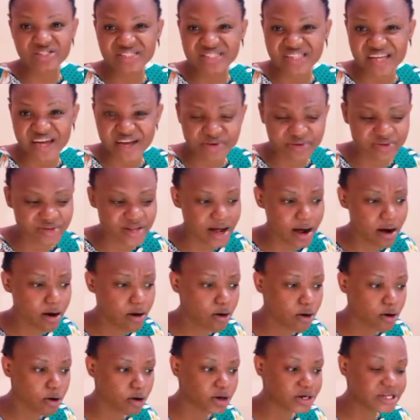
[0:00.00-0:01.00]
tell you that,
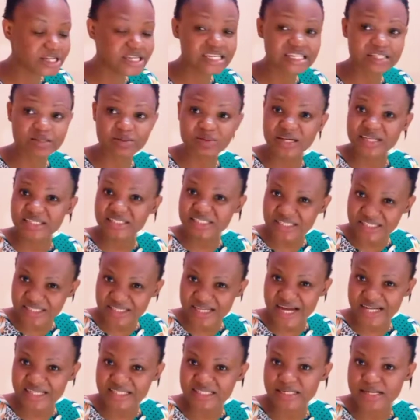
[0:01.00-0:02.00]
oh, this place is
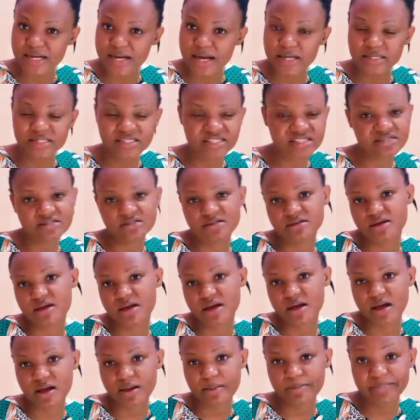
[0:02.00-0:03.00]
dirty, see,
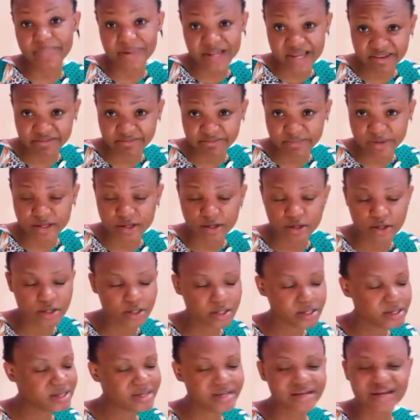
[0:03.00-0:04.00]
believe me,
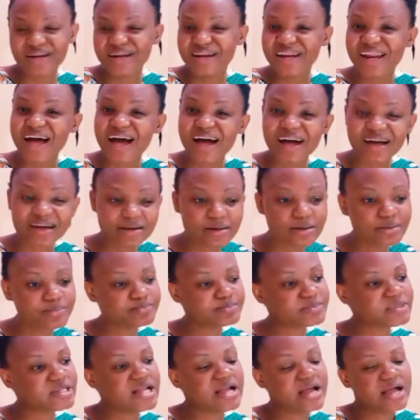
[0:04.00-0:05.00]
now
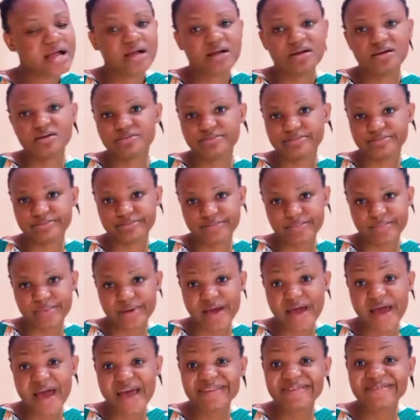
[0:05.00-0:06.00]

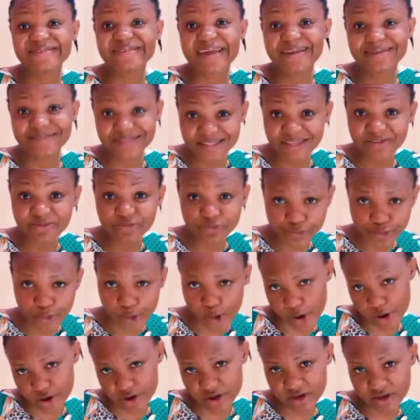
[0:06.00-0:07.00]
excessive
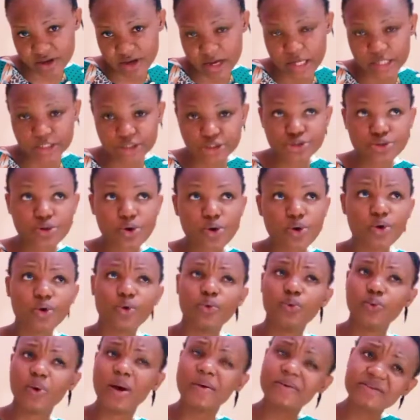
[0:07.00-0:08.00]
work. So
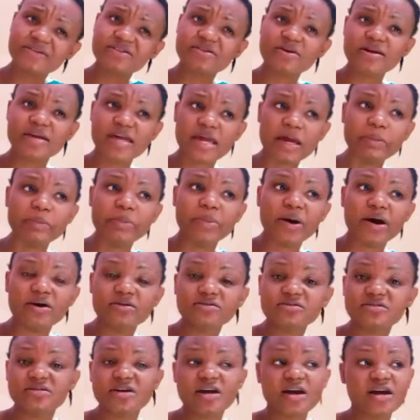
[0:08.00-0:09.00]
when we talk
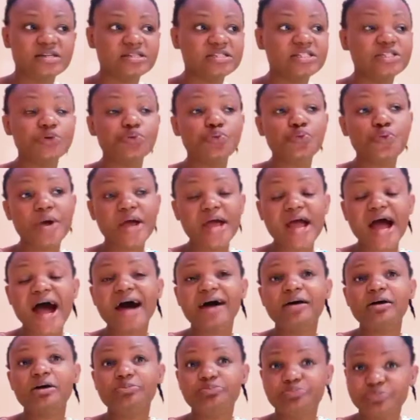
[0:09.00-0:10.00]
about the way
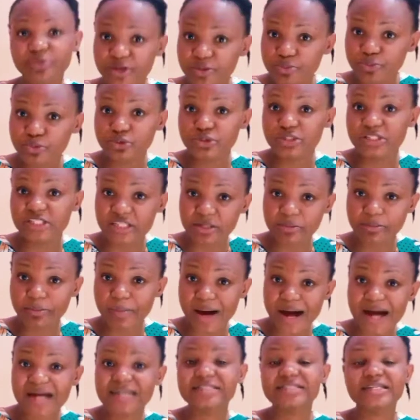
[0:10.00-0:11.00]
Arab people
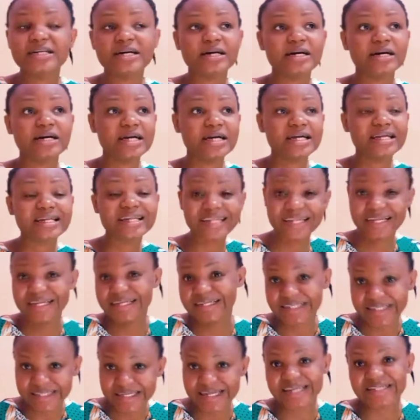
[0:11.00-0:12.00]
demand
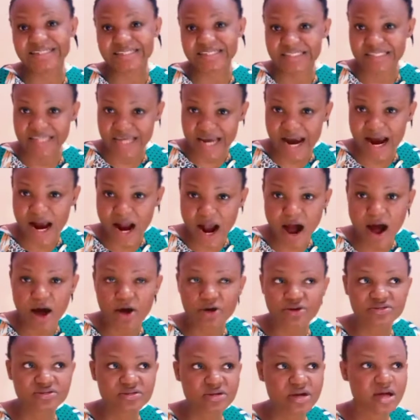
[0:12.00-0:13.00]
cleanliness in their
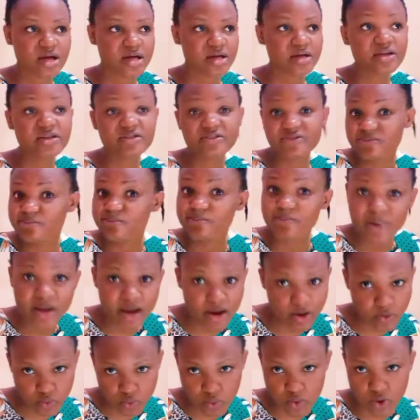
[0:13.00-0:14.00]
house, it
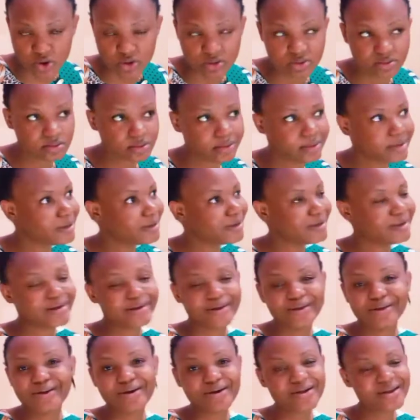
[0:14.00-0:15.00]
make work
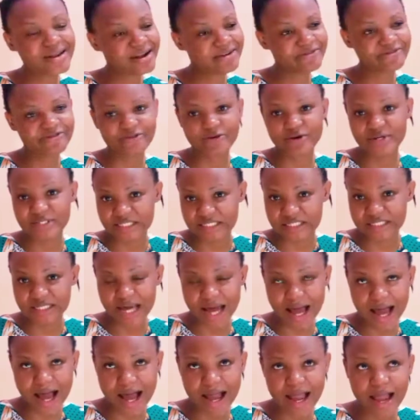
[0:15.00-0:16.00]
not that funny.
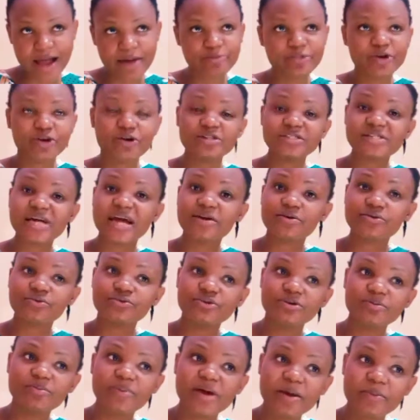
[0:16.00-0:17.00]
Yeah, because I could
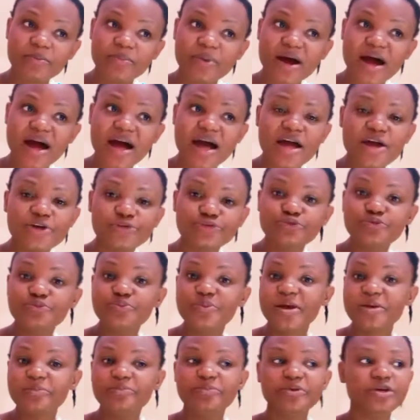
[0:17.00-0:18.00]
remember you
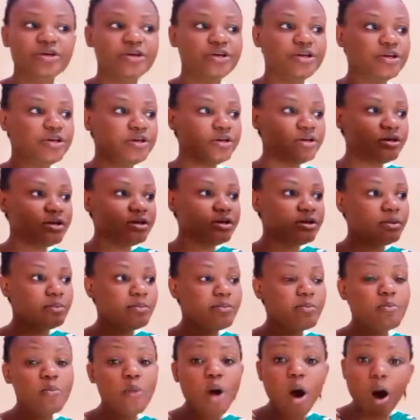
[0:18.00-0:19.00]
may be
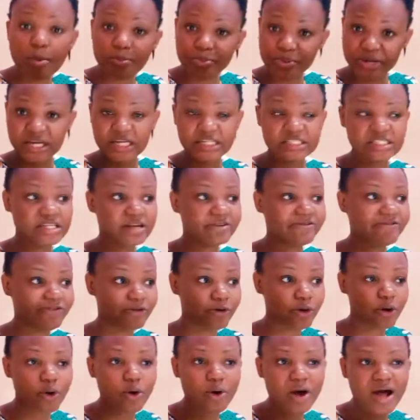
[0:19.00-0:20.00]
mopping the
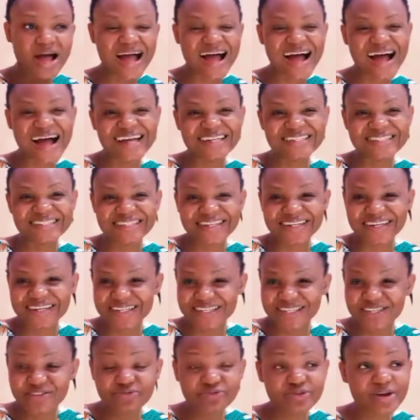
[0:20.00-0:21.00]
floor, and
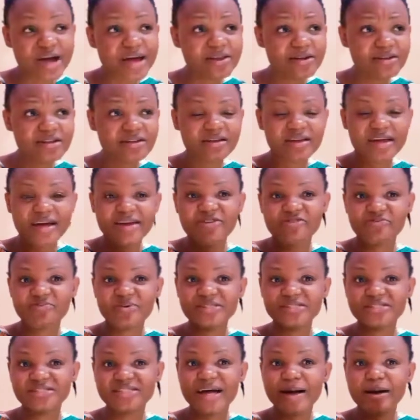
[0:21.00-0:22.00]
if you are not the kind of
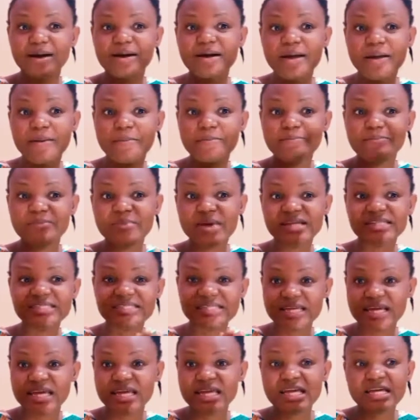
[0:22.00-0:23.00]
person that
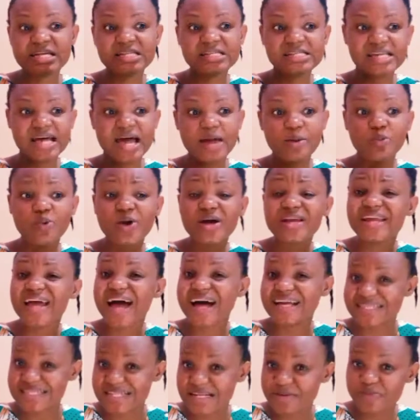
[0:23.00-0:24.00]
maintain time, when they
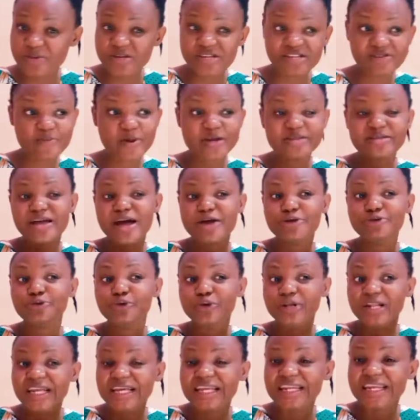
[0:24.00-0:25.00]
are sleeping, it's better you
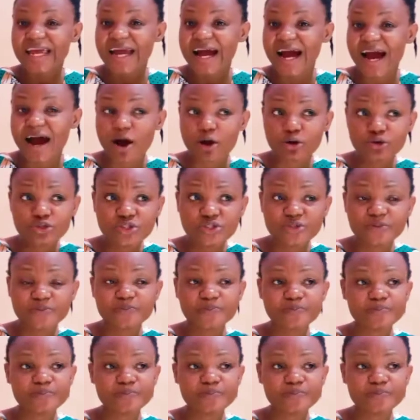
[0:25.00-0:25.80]
clean the house